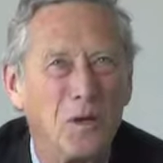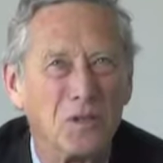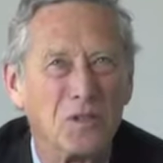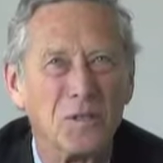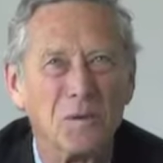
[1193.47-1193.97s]

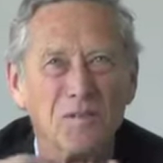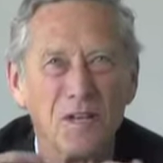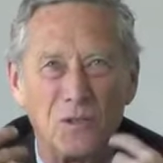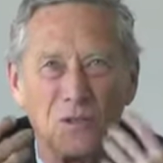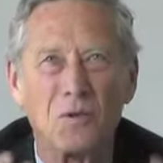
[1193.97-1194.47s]
policy when
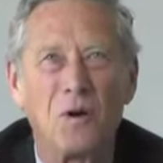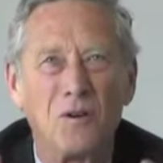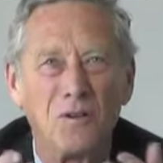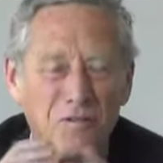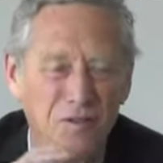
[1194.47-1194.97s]
there's a
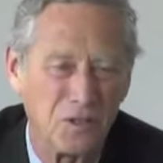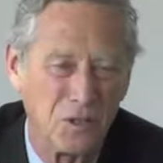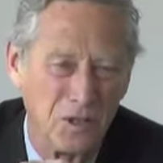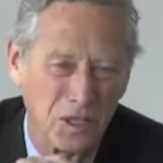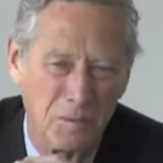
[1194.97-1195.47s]
strong
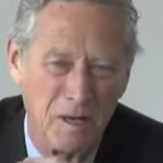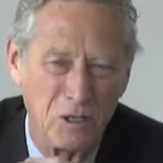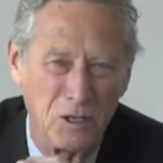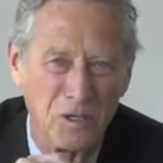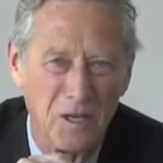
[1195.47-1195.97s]
fiscal
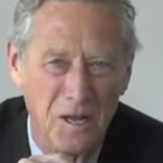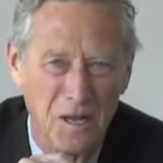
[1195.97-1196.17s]
expansion